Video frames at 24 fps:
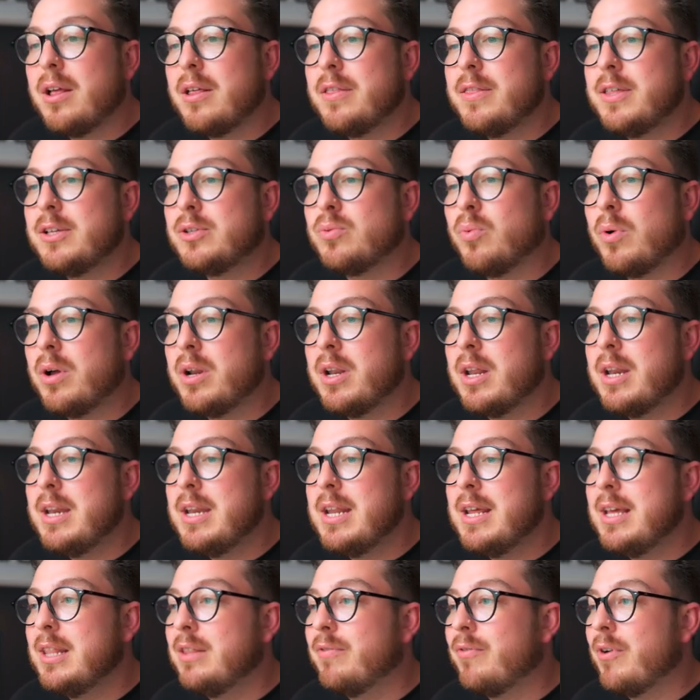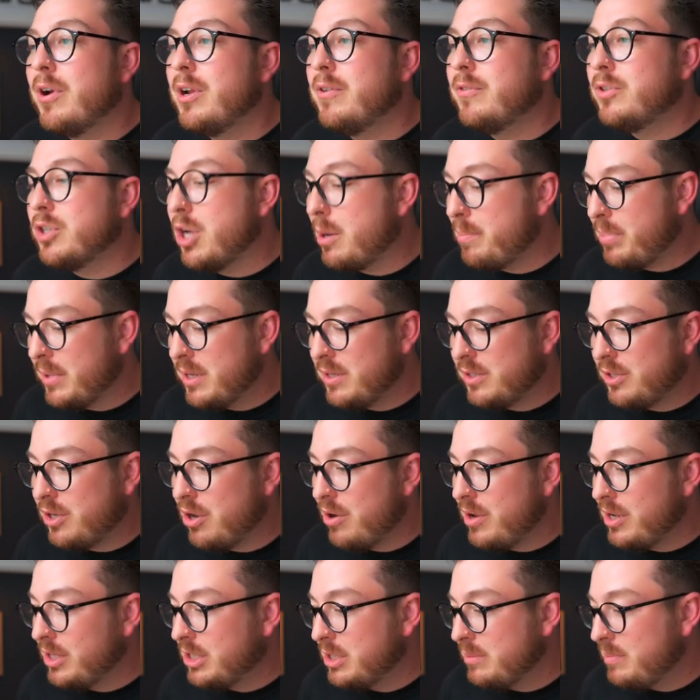This one near the very top is
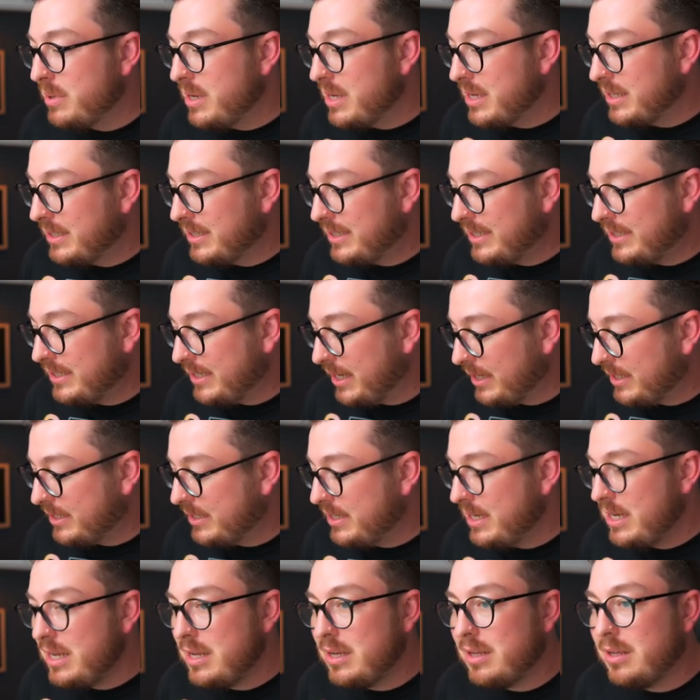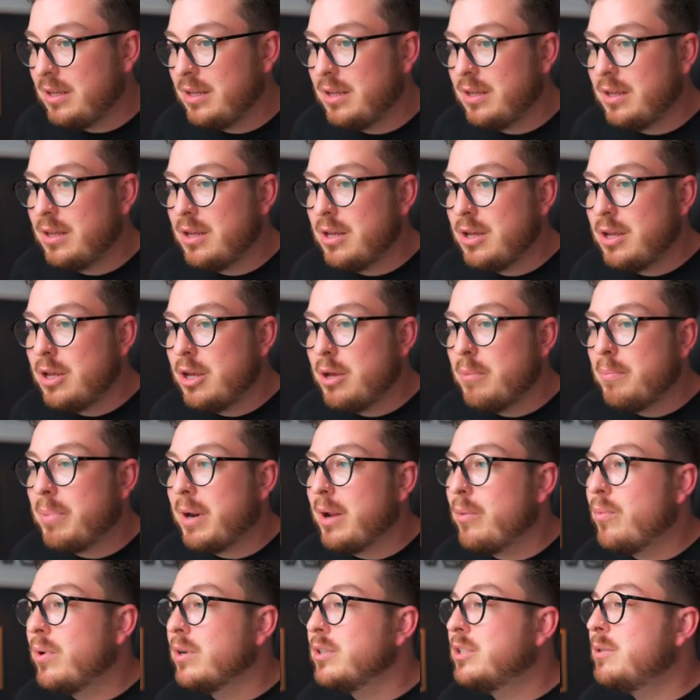going to be sixty, but
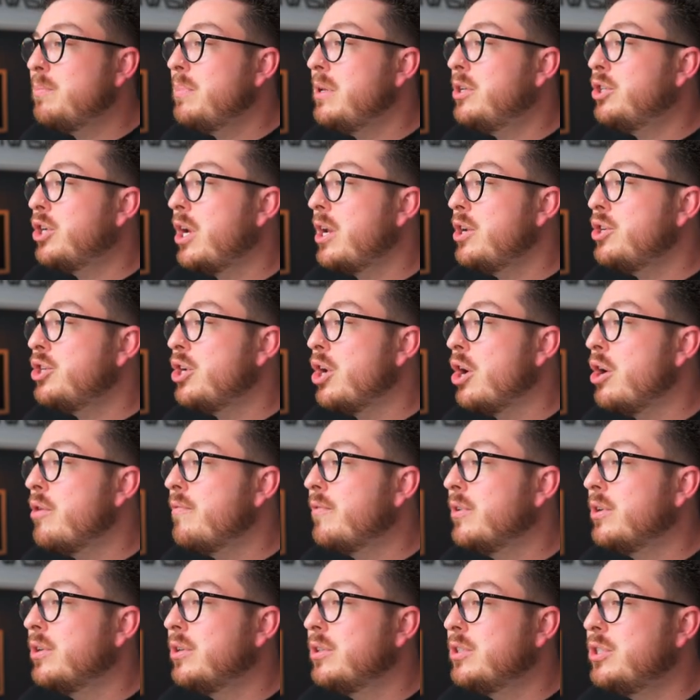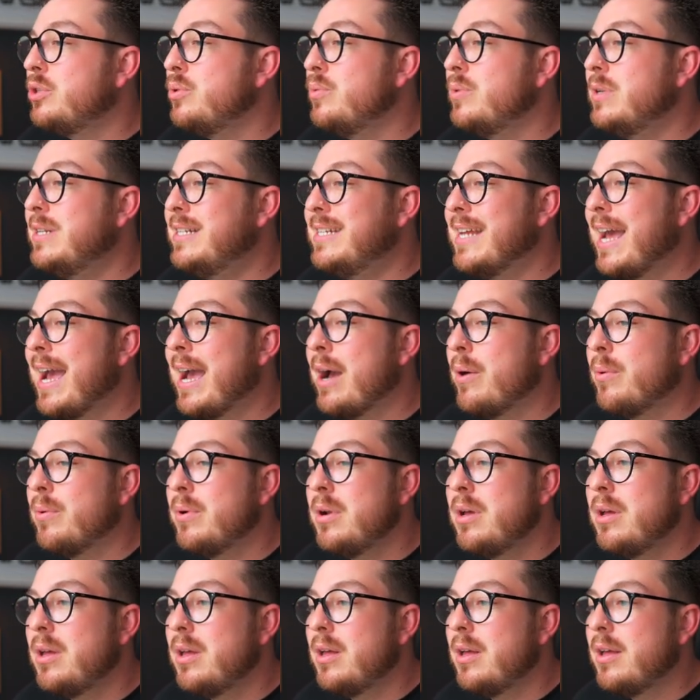I want to be changing it over to
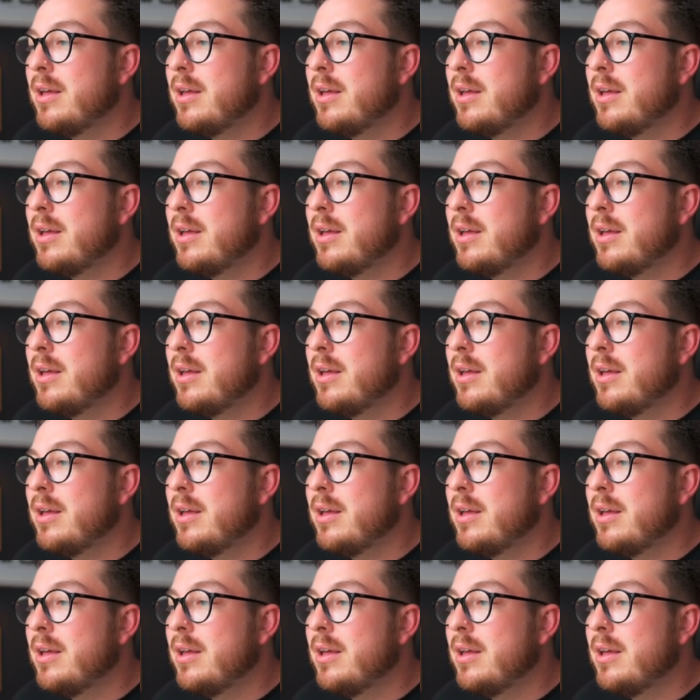down.